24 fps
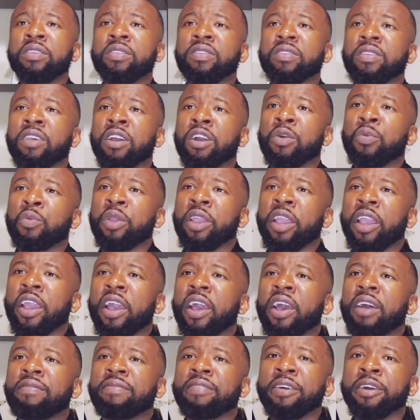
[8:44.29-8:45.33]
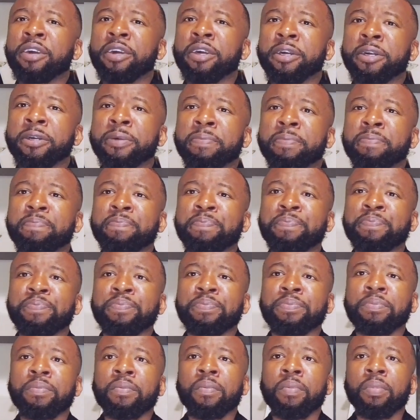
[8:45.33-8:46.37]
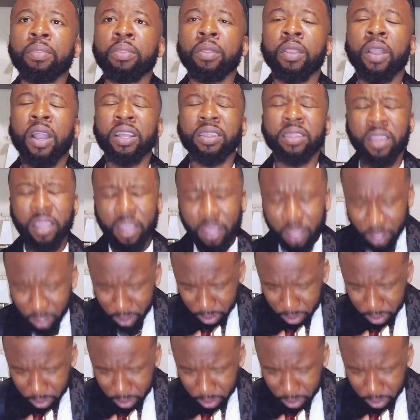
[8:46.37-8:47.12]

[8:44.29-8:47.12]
Um, we have, um, I think,